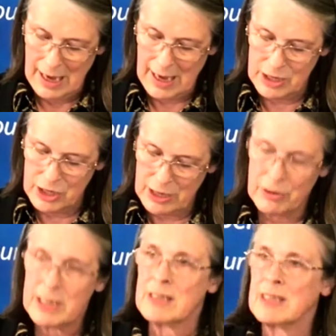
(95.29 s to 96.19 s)
and
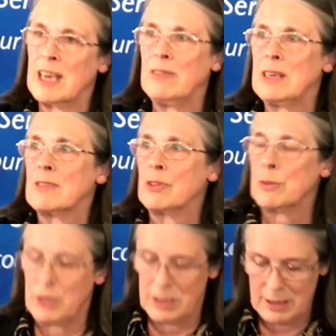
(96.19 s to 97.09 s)
generated savings for the
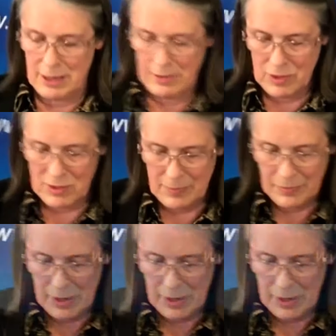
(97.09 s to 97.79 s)
prison service.